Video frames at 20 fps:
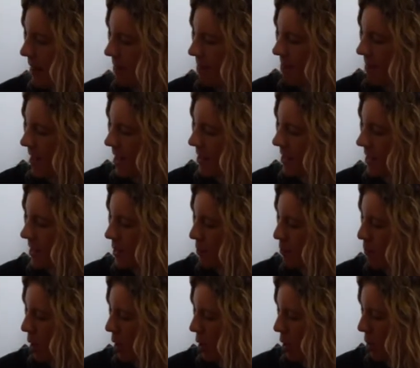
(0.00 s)
This is
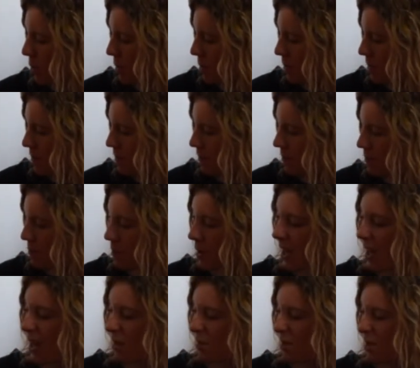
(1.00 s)
Bob.
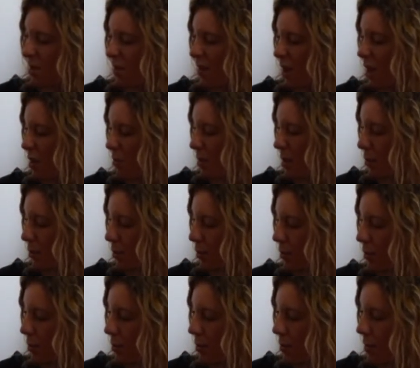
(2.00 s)
Perhaps you've heard people
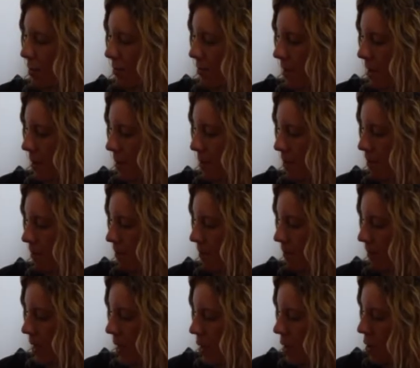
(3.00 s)
talk of him.
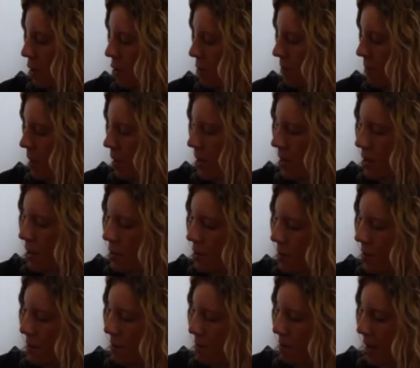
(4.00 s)
You may know
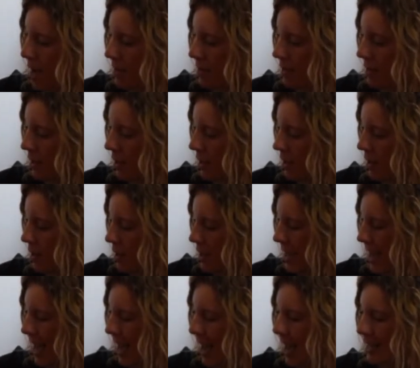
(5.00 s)
him better
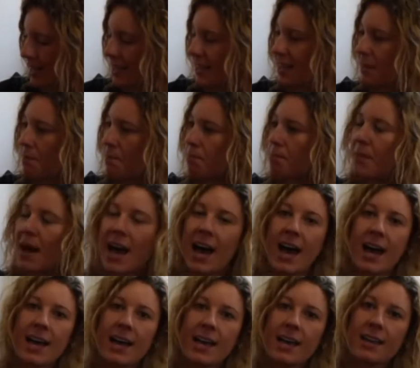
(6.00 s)
as the
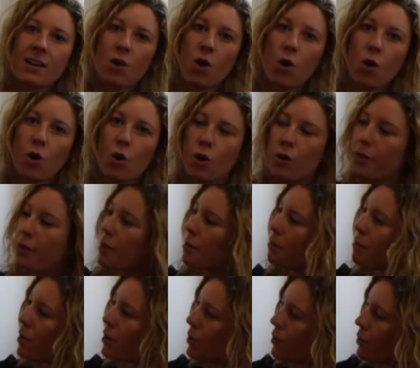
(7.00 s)
Man on the
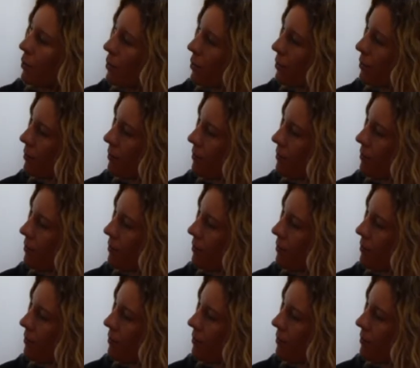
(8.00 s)
Moon.